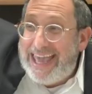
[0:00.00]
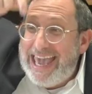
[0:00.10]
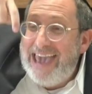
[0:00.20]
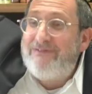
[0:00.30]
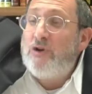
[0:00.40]

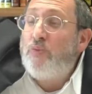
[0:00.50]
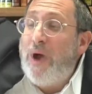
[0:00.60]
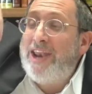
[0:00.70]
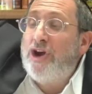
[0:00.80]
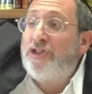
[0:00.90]
Even
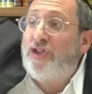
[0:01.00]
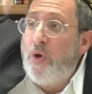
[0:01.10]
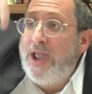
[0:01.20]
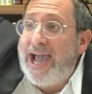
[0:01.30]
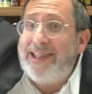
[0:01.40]
when you're
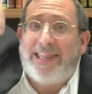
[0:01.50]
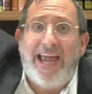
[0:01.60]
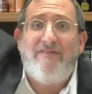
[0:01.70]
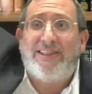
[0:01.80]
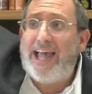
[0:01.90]
doing
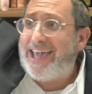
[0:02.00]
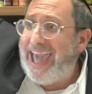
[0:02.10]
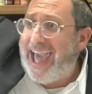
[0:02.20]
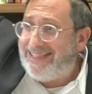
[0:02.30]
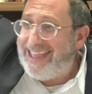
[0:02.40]
aziv
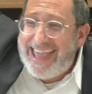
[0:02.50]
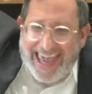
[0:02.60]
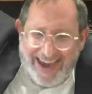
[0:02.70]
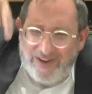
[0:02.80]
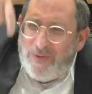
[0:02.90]
v'sachet,
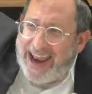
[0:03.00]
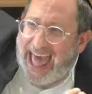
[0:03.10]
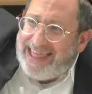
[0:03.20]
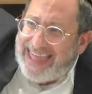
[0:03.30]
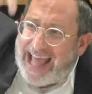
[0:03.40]
even when
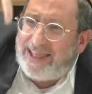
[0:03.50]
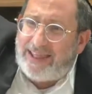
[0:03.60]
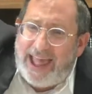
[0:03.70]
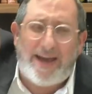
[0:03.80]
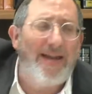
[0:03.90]
at that
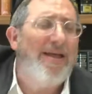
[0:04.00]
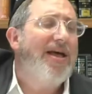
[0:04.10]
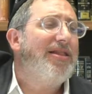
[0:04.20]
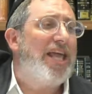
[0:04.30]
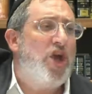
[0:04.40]
second
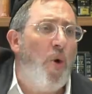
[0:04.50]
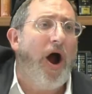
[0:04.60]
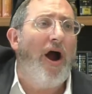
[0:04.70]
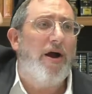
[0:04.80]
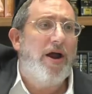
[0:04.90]
that you
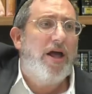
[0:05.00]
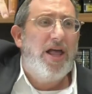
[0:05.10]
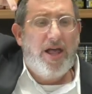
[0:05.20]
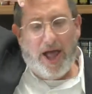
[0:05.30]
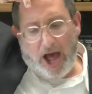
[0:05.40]
are
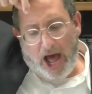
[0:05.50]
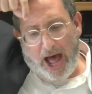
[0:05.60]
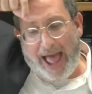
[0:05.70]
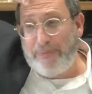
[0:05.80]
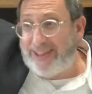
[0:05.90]

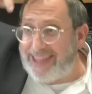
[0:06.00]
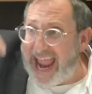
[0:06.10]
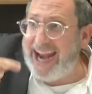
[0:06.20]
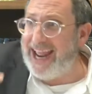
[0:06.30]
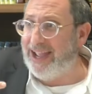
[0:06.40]

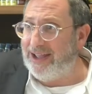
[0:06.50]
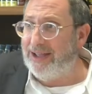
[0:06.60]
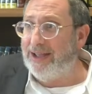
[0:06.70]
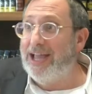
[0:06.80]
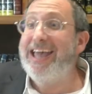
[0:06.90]
abstaining,
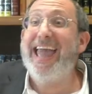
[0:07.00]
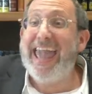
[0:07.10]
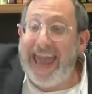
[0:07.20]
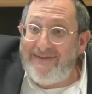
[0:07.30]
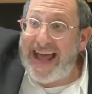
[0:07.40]

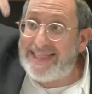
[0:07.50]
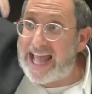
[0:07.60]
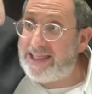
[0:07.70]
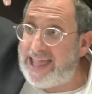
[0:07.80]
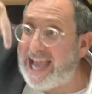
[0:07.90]
even at
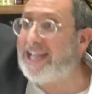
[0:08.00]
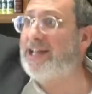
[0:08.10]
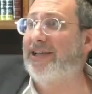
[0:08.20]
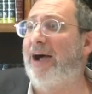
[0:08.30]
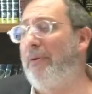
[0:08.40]
that second
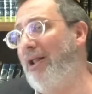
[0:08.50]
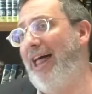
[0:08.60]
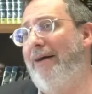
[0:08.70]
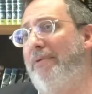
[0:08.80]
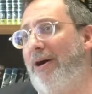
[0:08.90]
is
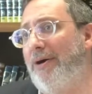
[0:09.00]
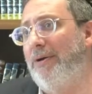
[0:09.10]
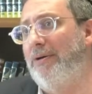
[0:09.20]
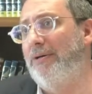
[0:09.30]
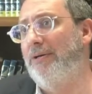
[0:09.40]
Kabbalah Haba.
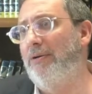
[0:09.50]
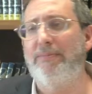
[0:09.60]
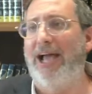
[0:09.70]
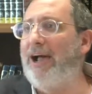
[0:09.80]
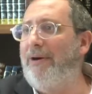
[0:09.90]
What do you
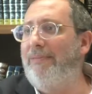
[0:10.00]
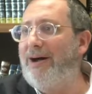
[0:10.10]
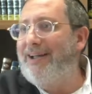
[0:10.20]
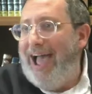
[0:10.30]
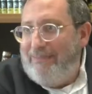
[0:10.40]
mean a Kabbalah
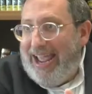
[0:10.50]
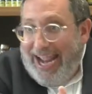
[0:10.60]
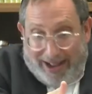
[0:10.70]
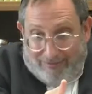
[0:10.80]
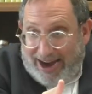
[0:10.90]
bar? I'm not
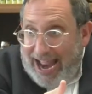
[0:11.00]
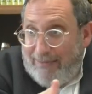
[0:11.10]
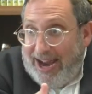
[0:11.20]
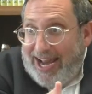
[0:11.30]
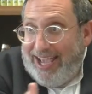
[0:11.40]
eating right now. I'm
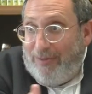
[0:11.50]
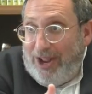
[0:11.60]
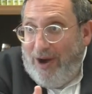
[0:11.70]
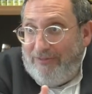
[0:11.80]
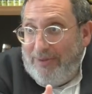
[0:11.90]
not eating it. What do
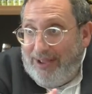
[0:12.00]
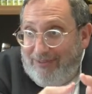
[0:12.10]
you want from me?